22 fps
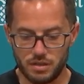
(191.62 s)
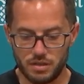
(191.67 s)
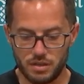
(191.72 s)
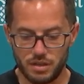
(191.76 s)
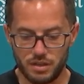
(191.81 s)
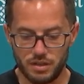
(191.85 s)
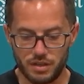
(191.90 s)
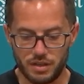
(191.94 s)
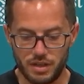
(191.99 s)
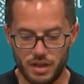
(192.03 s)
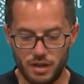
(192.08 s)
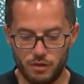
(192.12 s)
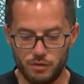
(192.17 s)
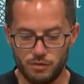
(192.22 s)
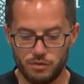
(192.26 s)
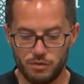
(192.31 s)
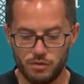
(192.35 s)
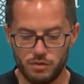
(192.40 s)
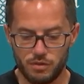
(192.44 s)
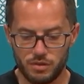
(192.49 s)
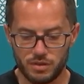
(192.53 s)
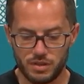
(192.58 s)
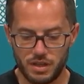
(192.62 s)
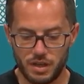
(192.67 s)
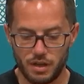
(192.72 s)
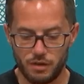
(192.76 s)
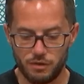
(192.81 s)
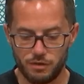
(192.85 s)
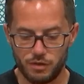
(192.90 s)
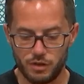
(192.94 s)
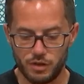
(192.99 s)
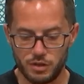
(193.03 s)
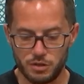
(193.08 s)

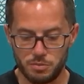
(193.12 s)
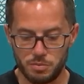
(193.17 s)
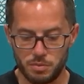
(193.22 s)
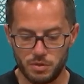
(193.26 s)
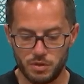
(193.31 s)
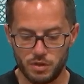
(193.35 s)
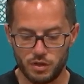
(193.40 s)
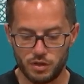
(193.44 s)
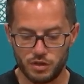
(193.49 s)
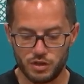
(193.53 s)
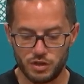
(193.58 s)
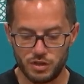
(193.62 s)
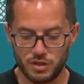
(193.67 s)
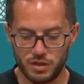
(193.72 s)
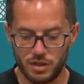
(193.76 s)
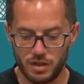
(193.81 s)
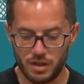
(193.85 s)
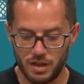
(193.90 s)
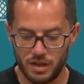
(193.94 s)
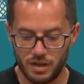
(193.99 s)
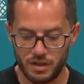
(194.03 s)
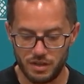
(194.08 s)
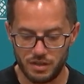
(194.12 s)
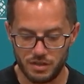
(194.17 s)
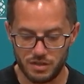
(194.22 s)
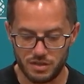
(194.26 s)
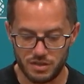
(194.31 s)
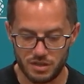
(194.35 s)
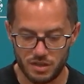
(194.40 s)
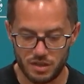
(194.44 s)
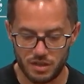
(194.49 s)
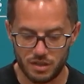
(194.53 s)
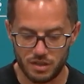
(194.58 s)
account for his production and
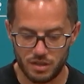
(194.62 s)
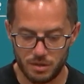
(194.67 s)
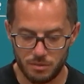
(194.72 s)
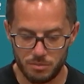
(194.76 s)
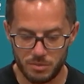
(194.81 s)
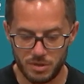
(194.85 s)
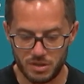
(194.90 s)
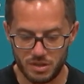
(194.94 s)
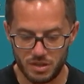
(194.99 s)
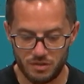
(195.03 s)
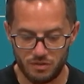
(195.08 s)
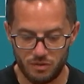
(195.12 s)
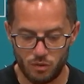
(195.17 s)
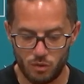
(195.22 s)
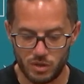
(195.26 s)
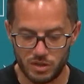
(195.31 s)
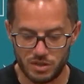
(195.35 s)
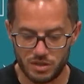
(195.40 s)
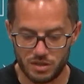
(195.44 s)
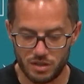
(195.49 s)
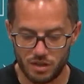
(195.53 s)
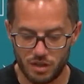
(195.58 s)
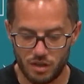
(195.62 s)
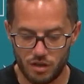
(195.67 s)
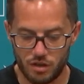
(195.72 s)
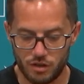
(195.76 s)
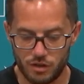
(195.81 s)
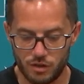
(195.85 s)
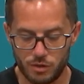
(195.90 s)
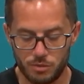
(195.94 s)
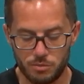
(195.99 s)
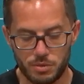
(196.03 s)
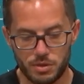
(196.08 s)
his missing voice in the
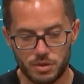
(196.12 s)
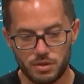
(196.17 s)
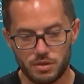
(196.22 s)
locker room.